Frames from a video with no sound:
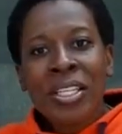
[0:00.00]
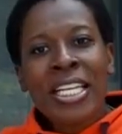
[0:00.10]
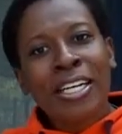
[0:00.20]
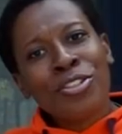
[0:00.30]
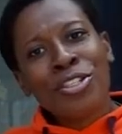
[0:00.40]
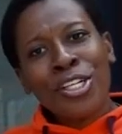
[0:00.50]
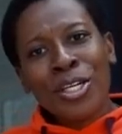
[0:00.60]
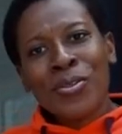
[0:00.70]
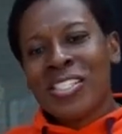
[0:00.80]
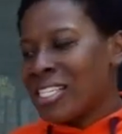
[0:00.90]
Now, do
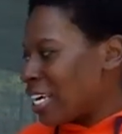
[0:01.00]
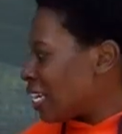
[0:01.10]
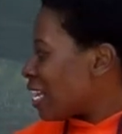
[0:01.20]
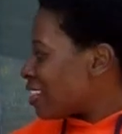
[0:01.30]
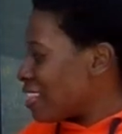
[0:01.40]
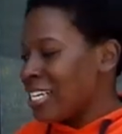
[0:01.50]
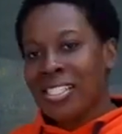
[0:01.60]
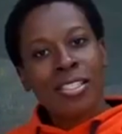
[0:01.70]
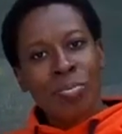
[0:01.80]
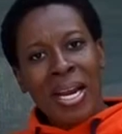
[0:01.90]
you see?
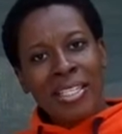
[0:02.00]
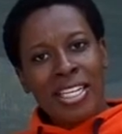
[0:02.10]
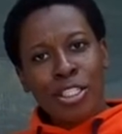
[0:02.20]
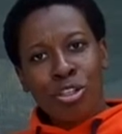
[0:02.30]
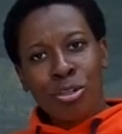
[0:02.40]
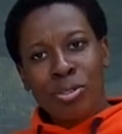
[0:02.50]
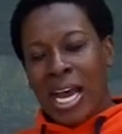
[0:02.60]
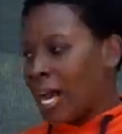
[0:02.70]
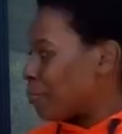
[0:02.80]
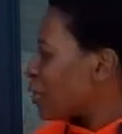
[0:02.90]
This is my digital
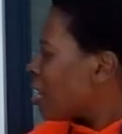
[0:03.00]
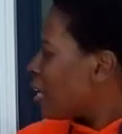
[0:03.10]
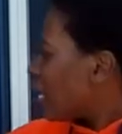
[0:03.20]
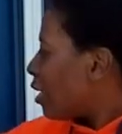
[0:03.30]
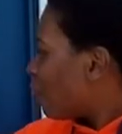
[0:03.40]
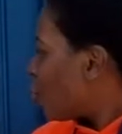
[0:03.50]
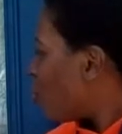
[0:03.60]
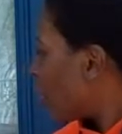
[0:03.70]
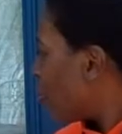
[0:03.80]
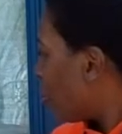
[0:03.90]
time. If you
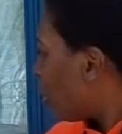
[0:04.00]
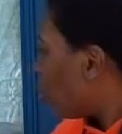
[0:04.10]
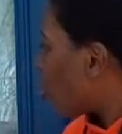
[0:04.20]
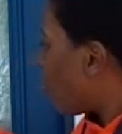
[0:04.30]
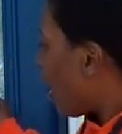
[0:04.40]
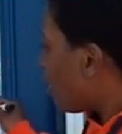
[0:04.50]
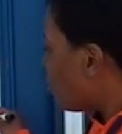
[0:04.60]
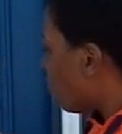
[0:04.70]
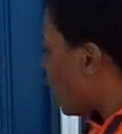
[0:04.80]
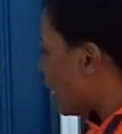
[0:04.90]
want to put a little
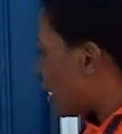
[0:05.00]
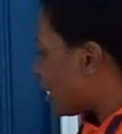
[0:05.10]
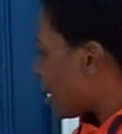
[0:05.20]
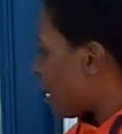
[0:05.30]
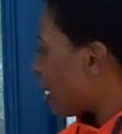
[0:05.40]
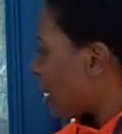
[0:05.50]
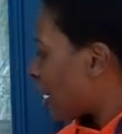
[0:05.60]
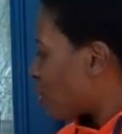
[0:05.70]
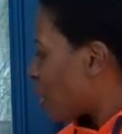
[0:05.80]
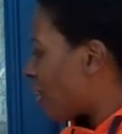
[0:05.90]
box around it, that's kind of
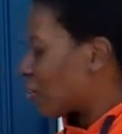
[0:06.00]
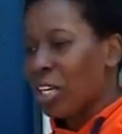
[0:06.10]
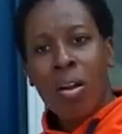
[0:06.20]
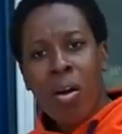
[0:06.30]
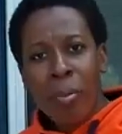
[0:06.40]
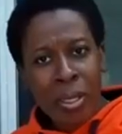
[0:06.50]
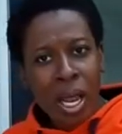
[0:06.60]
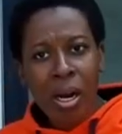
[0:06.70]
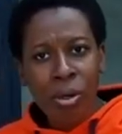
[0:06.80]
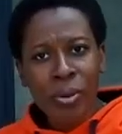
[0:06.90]
like you have an alarm
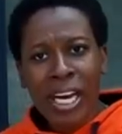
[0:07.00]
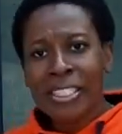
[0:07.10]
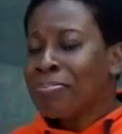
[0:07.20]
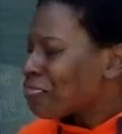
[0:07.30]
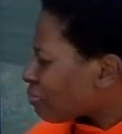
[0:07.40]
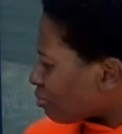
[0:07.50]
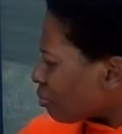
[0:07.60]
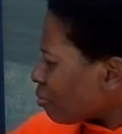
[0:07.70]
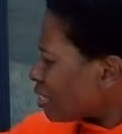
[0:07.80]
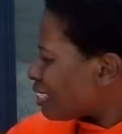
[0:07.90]
clock, okay?
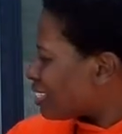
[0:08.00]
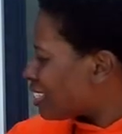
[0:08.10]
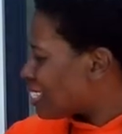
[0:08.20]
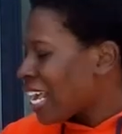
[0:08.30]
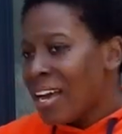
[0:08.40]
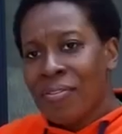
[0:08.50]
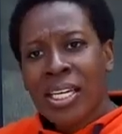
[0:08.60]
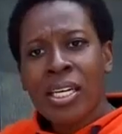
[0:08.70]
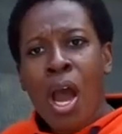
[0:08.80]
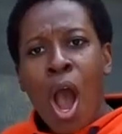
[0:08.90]

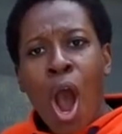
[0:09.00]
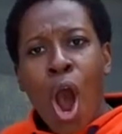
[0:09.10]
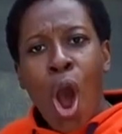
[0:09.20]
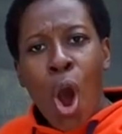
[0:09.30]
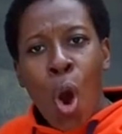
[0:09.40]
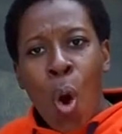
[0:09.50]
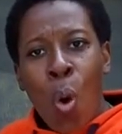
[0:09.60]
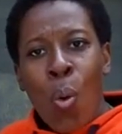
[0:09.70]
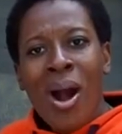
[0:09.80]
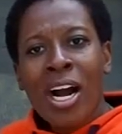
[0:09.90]

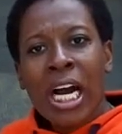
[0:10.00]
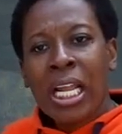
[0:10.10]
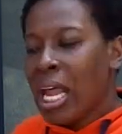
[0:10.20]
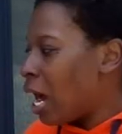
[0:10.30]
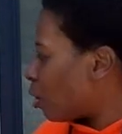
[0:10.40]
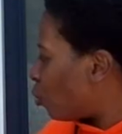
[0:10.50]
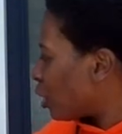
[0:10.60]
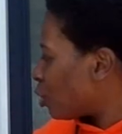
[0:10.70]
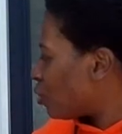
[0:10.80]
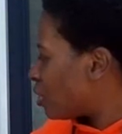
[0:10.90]
7:00.
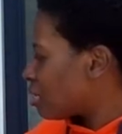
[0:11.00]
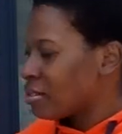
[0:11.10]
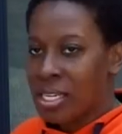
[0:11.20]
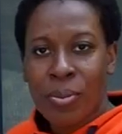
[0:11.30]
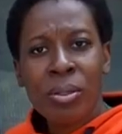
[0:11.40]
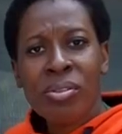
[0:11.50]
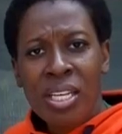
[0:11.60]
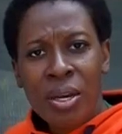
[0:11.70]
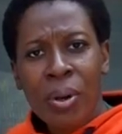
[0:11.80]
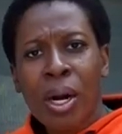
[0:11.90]
When you see
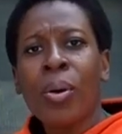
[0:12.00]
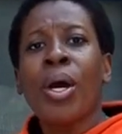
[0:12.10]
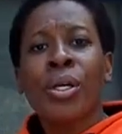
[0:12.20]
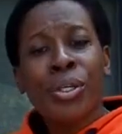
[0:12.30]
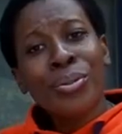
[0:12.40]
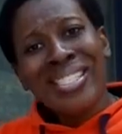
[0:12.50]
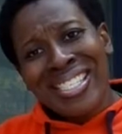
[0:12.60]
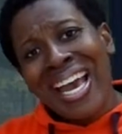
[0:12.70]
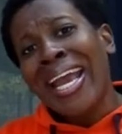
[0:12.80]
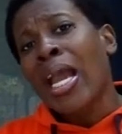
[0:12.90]
00, you
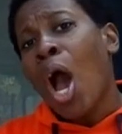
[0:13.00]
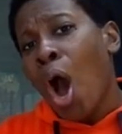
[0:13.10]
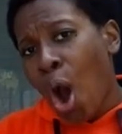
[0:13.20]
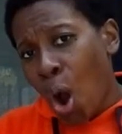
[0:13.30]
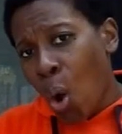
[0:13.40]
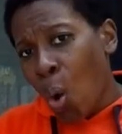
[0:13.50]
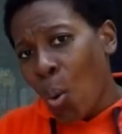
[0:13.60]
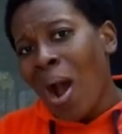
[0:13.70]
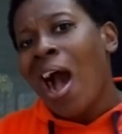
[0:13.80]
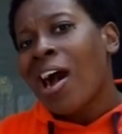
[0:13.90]
say
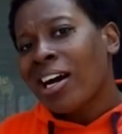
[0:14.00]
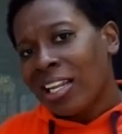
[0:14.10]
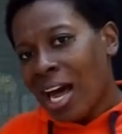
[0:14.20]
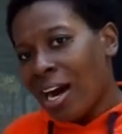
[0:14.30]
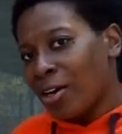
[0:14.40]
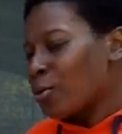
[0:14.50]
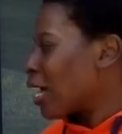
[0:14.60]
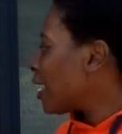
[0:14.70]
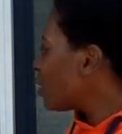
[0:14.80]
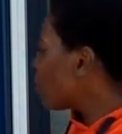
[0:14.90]
o'clock,
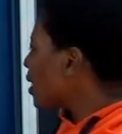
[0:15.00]
okay? So